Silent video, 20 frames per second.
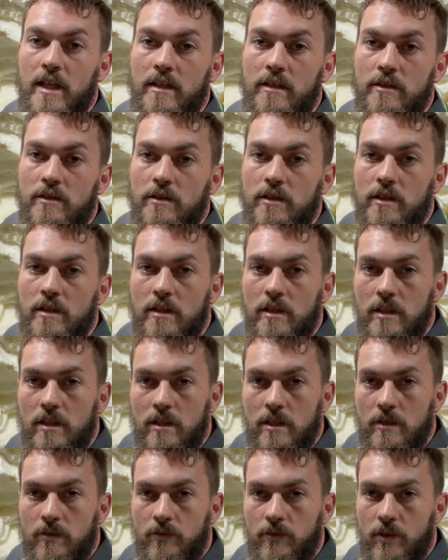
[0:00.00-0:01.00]
doing
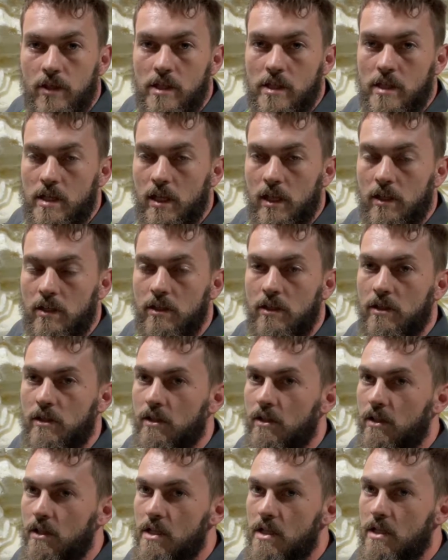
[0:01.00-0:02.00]
the first coat
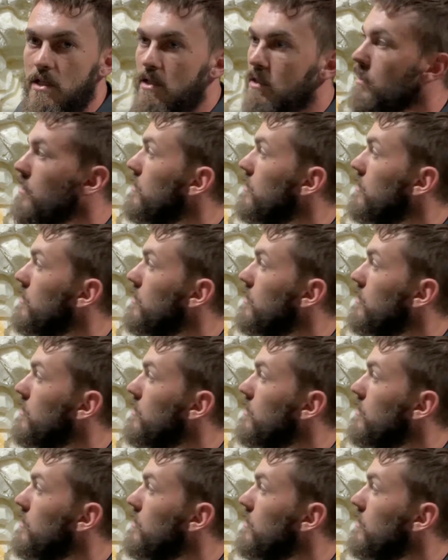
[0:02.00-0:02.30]
on this